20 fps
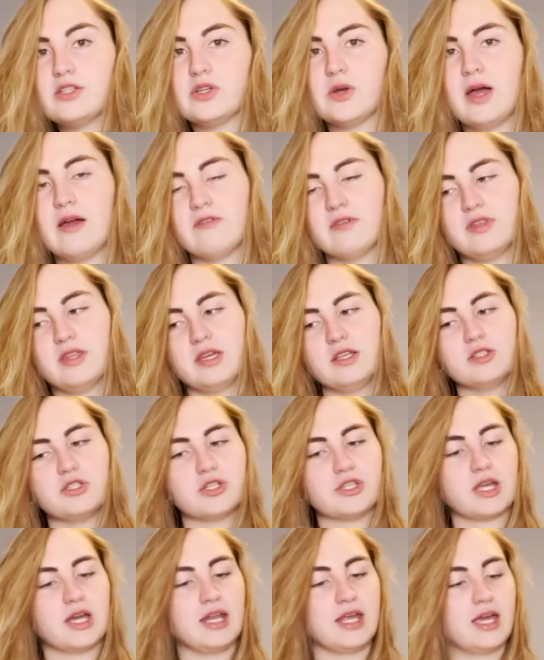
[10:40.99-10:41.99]
So everything
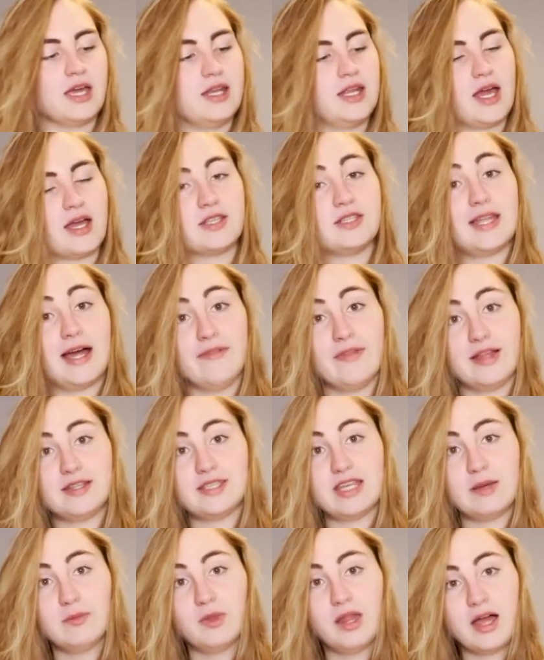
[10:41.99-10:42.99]
just kind of connects down that
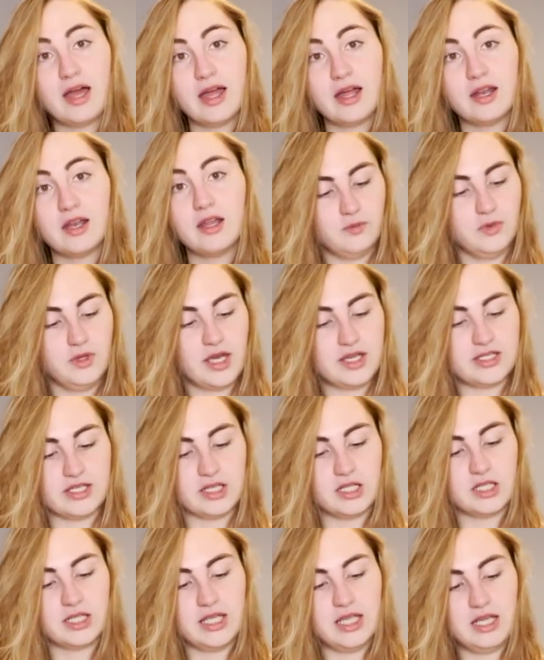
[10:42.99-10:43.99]
same line, nice
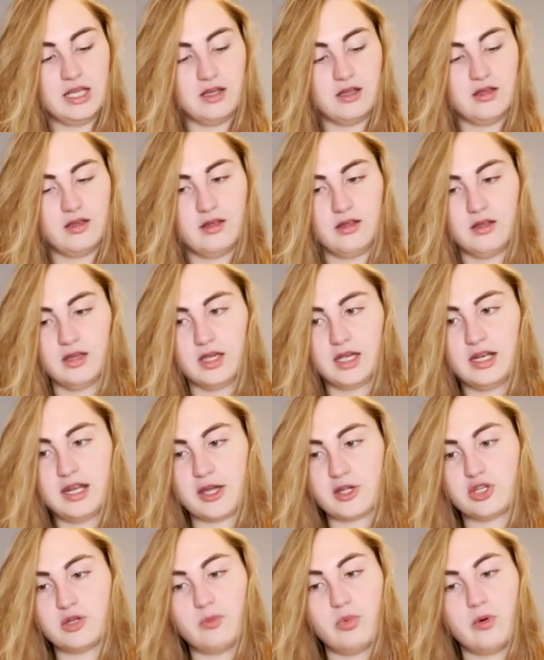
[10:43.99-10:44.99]
and clean
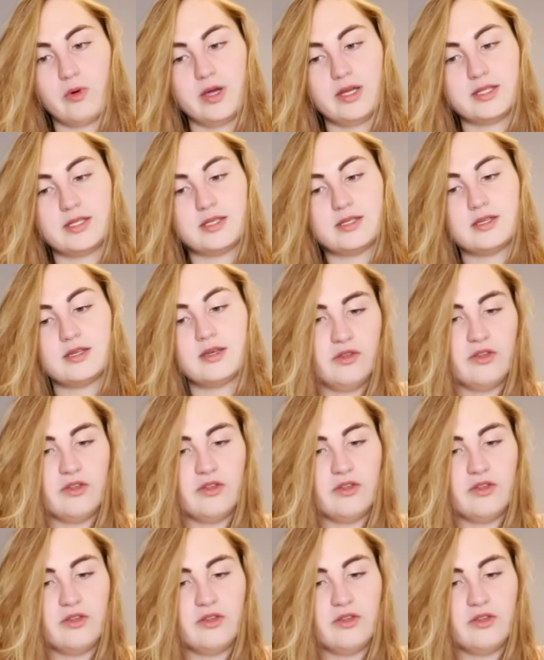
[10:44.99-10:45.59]
connection points.